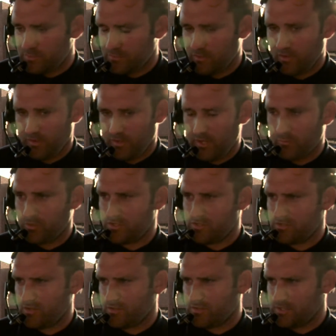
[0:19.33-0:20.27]
We've got game
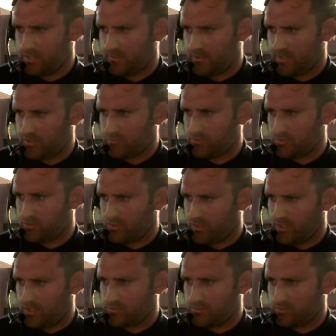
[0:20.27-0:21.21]
winners on our team, and that's what's going
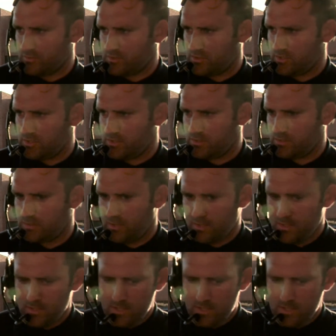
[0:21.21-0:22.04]
to get us through the season.